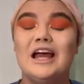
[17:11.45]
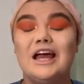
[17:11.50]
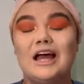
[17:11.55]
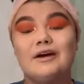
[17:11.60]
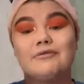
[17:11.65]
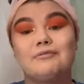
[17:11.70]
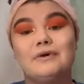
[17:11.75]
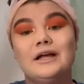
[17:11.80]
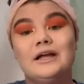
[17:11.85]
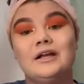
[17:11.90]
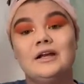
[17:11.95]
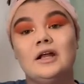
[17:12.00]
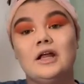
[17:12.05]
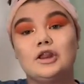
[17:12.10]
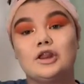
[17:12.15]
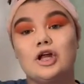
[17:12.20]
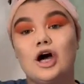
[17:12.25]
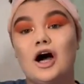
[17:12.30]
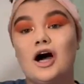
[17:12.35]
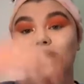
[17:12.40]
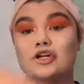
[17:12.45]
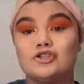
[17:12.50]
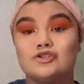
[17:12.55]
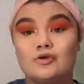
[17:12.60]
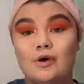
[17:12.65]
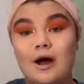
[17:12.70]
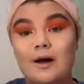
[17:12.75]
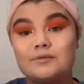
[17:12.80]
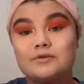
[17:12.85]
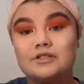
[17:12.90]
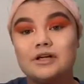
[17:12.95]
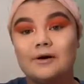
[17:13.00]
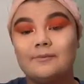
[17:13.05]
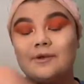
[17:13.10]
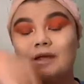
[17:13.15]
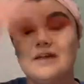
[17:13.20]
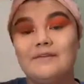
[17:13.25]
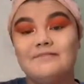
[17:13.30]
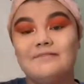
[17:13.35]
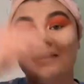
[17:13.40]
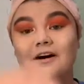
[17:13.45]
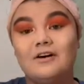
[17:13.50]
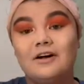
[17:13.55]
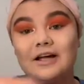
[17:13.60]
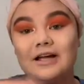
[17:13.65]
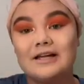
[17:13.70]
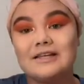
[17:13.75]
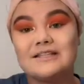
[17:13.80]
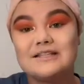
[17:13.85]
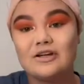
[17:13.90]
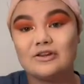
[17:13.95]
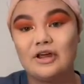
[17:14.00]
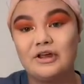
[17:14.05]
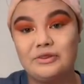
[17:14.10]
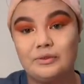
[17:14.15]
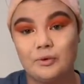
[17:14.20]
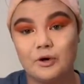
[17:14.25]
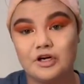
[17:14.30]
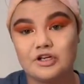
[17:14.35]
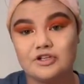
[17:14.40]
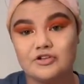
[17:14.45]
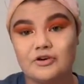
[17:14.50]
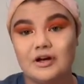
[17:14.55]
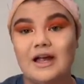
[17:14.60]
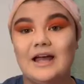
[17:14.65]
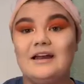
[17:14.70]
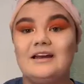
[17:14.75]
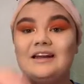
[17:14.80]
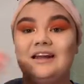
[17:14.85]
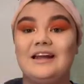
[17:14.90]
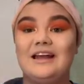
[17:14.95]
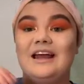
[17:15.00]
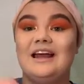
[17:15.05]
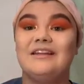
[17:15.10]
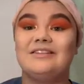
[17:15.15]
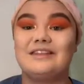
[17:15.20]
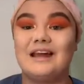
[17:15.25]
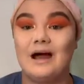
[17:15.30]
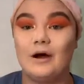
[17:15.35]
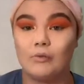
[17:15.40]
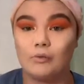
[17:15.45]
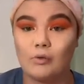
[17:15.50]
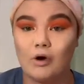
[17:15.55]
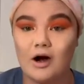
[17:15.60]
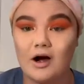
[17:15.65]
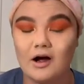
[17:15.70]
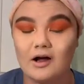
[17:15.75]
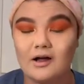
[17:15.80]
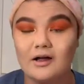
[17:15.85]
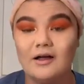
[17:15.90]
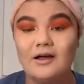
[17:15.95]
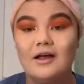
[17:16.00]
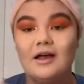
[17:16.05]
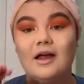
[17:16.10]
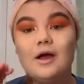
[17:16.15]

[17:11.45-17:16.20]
And when the hawk dropped him, he fell into the thorn tree and he hit that rock.